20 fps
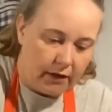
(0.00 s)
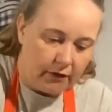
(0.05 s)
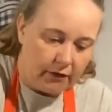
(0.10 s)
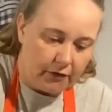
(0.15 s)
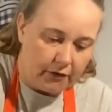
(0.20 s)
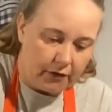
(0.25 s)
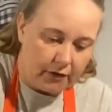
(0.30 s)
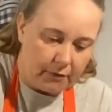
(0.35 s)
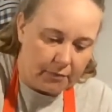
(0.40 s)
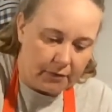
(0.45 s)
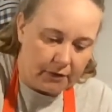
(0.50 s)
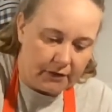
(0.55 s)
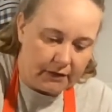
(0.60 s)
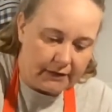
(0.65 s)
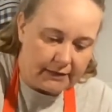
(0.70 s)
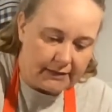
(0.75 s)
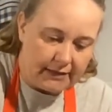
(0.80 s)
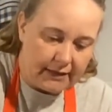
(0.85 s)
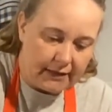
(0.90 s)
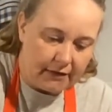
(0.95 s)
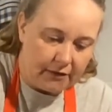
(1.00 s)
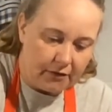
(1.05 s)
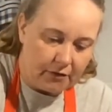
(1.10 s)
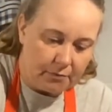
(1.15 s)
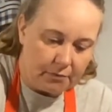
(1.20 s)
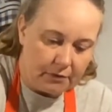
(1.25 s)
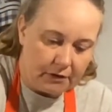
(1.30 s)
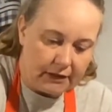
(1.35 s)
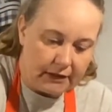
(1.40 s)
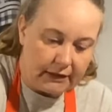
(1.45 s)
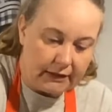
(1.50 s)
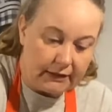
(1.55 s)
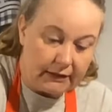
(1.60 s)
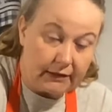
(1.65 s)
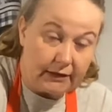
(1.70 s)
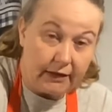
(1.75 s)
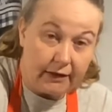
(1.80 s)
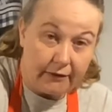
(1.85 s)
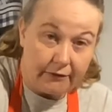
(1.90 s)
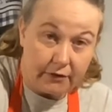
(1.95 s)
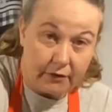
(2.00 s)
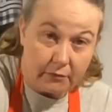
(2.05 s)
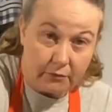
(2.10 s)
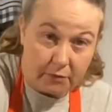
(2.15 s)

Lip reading: you're gonna put this in your preheated oven.